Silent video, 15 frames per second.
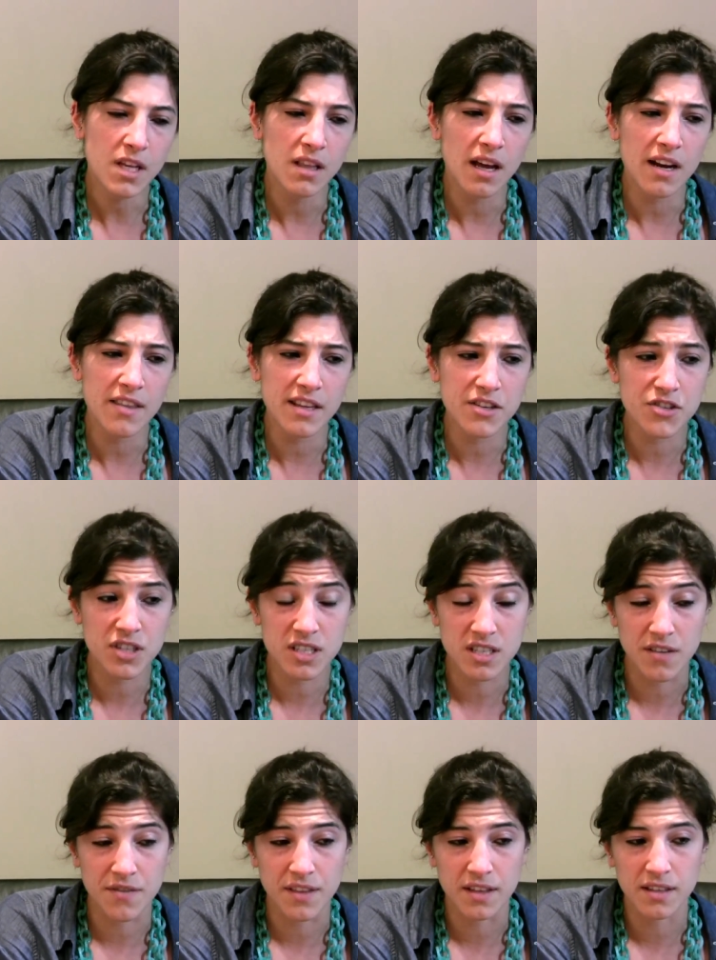A lot of the interesting
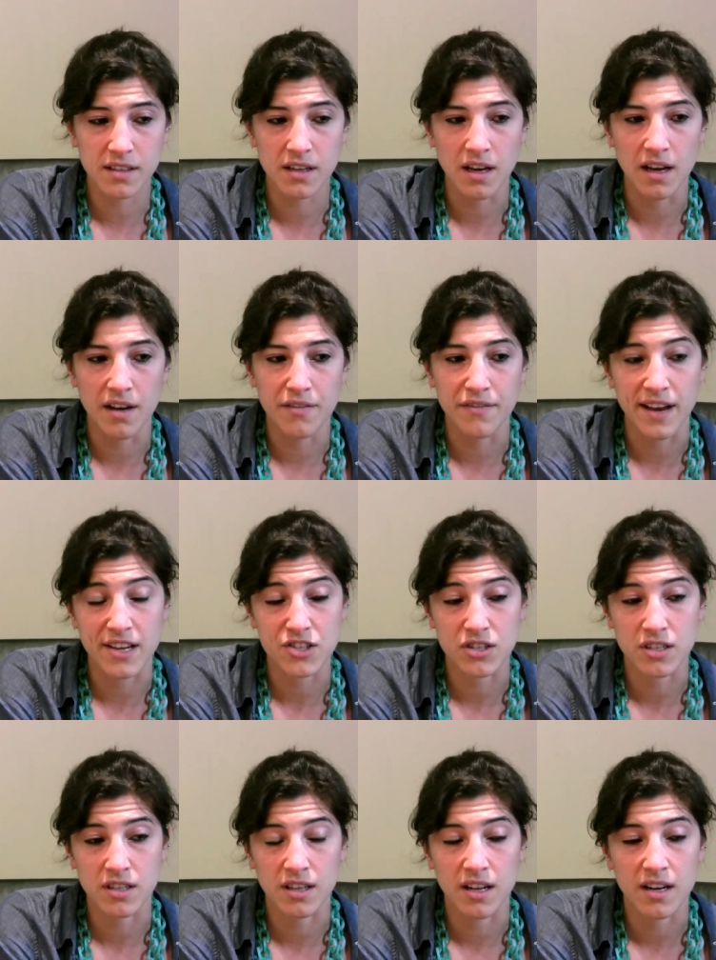stuff that
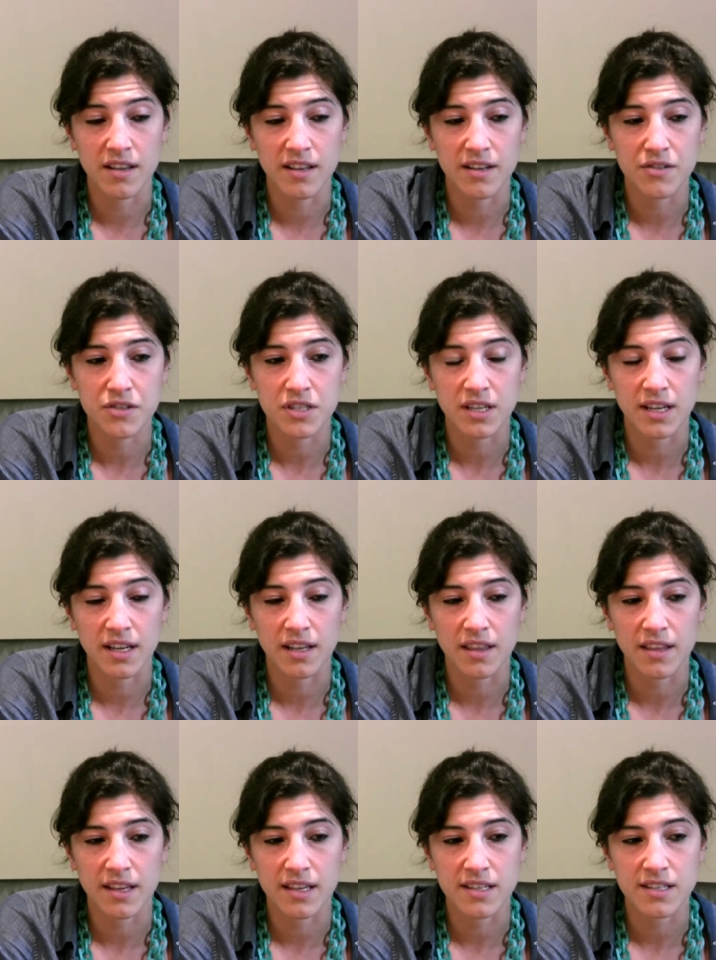fashion, a lot of the interesting
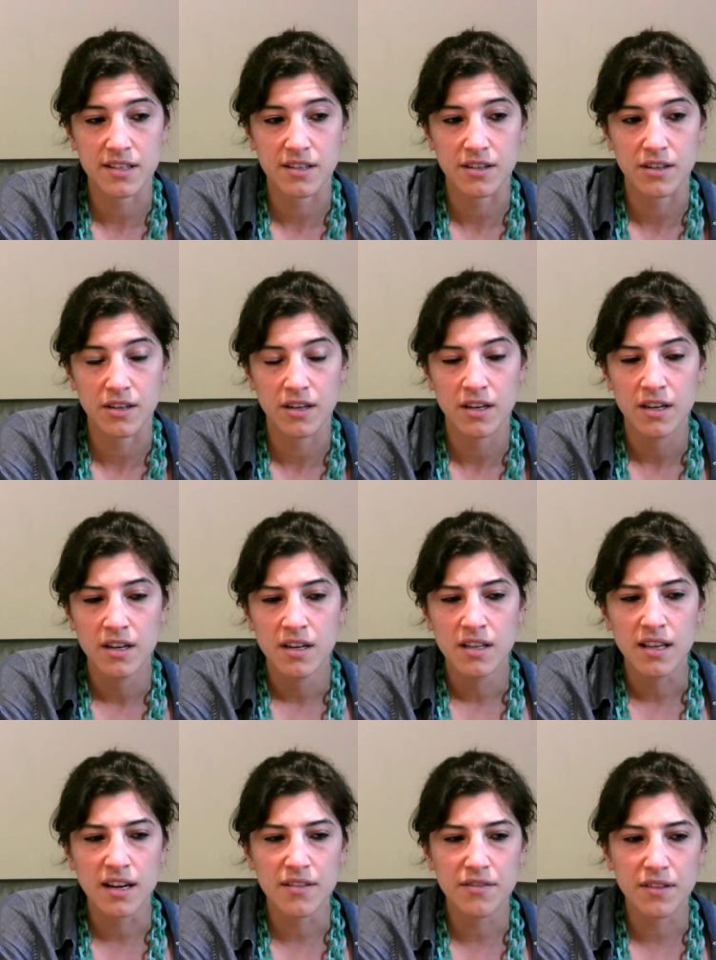things that are
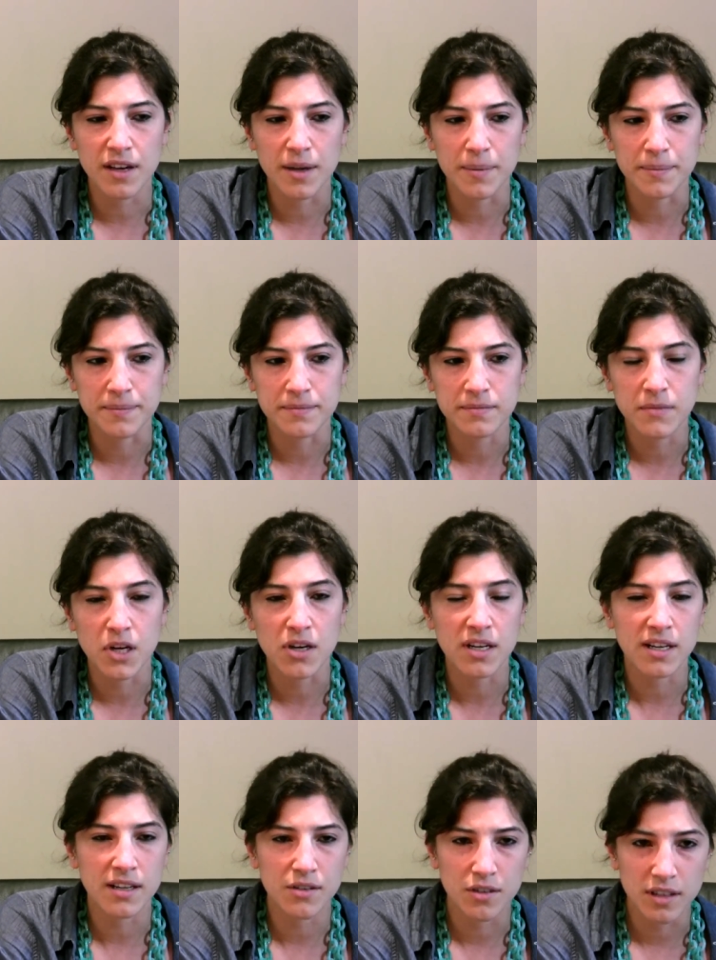a lot of
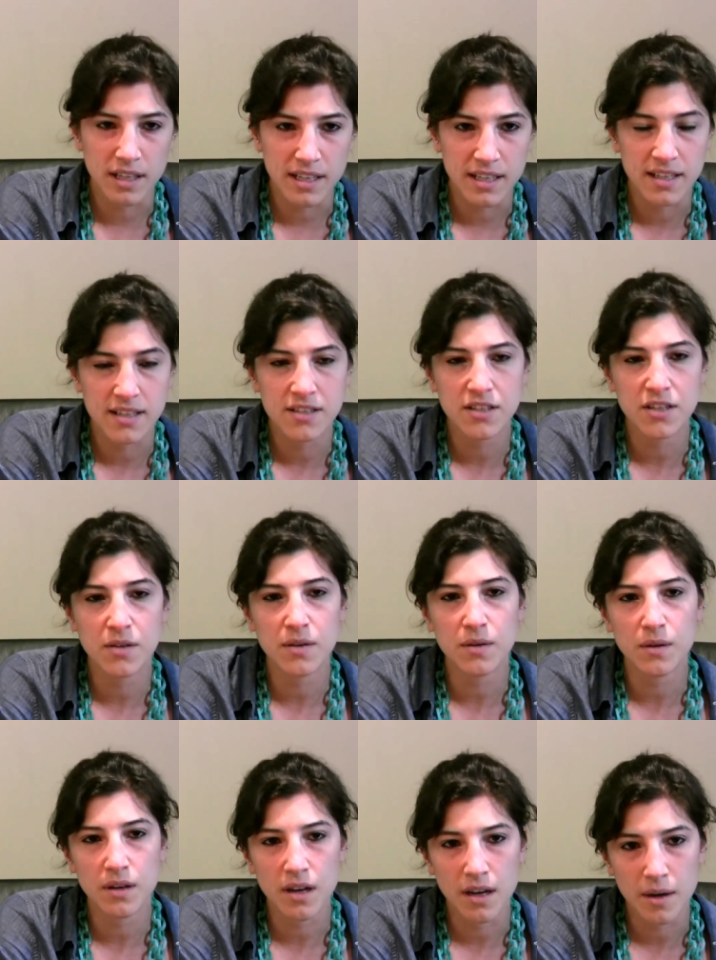marketing related,
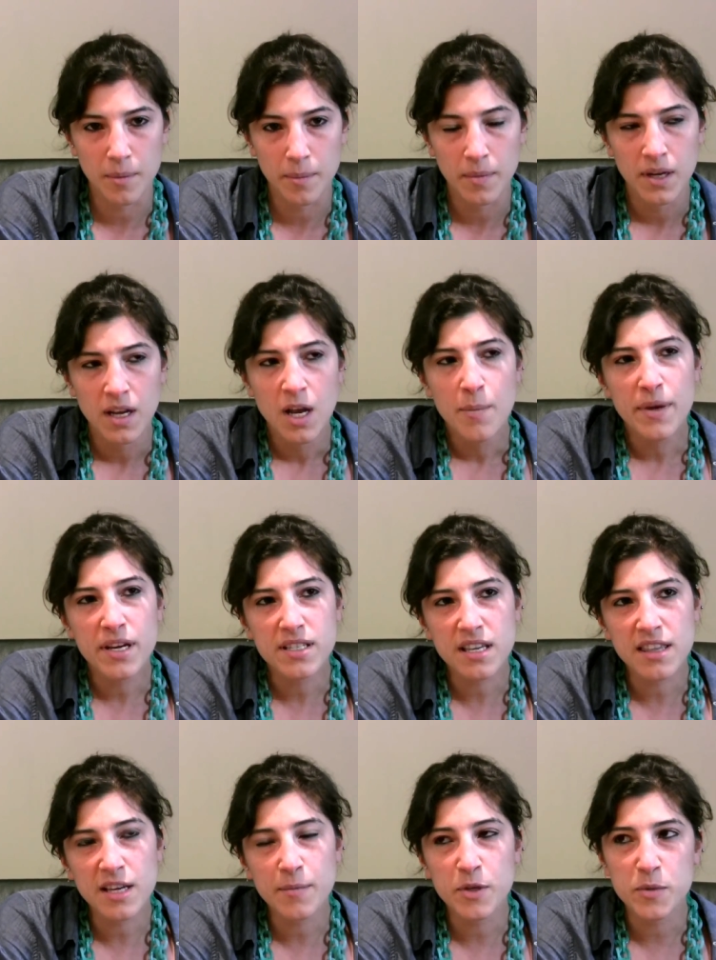because I
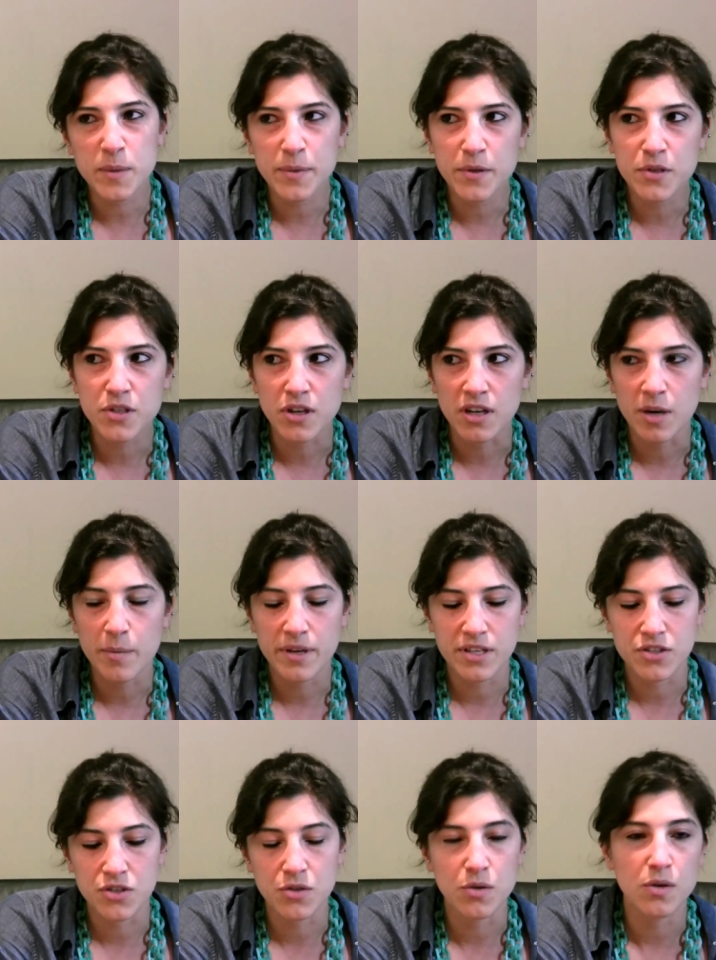think most people who start
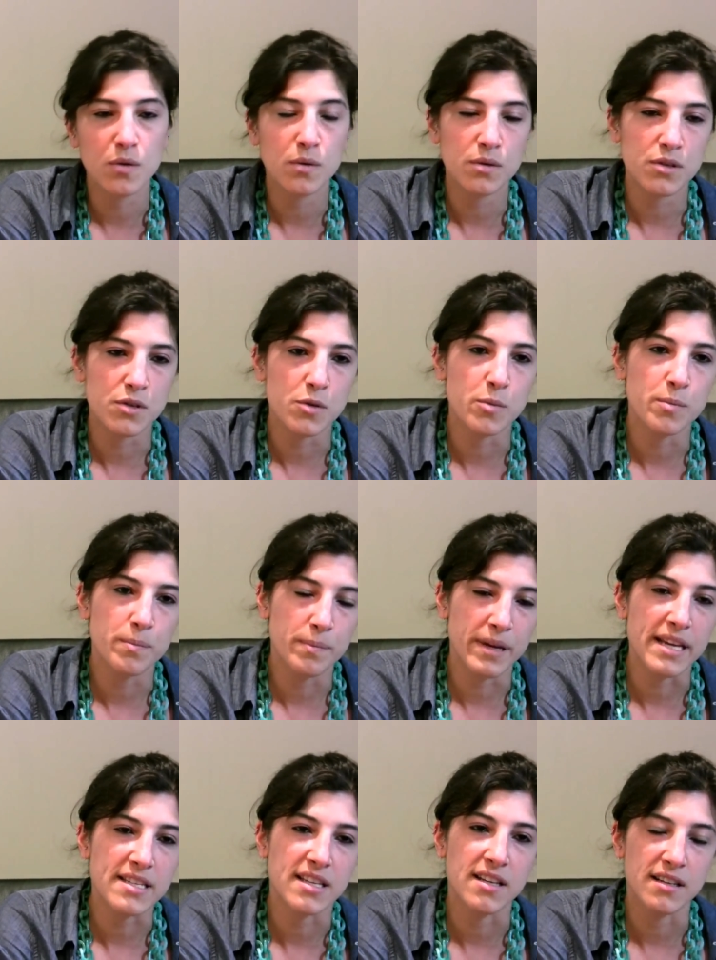companies do
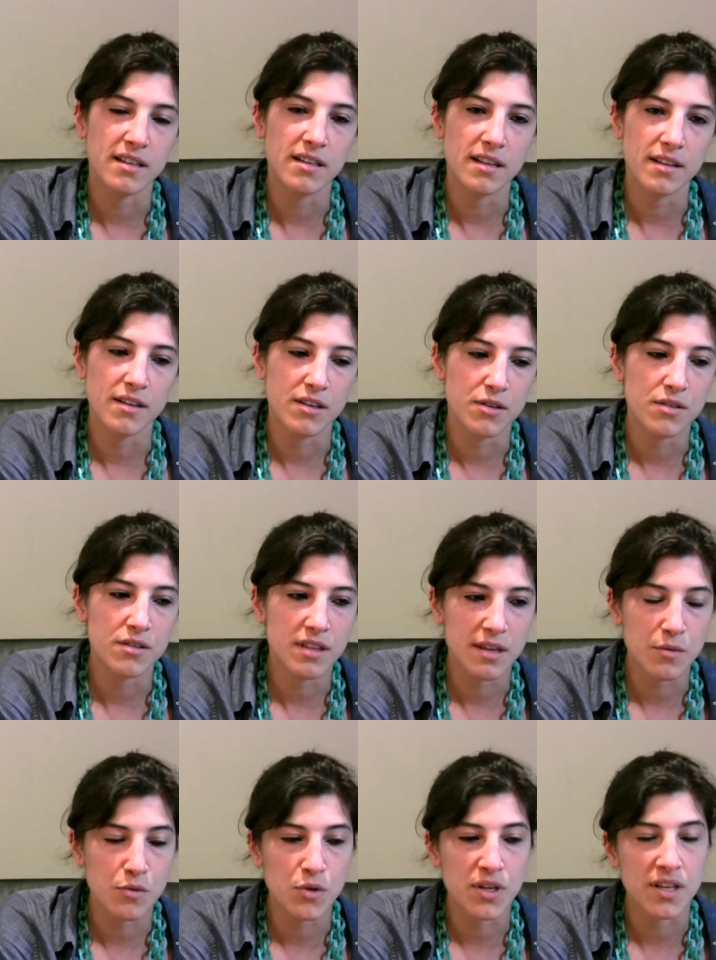base it, they
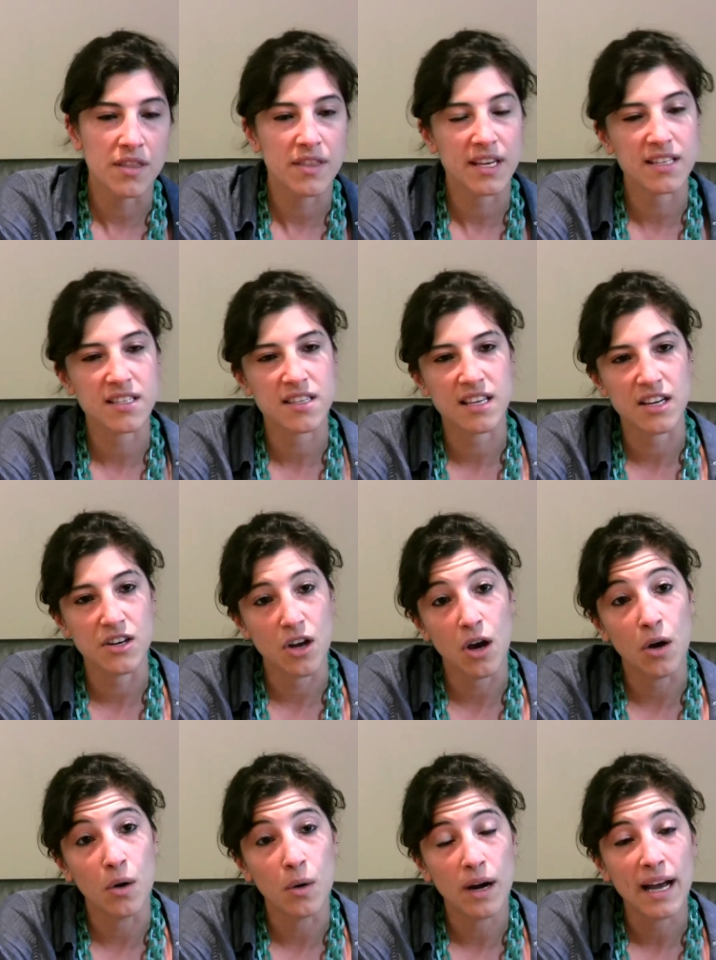root it in things that they know.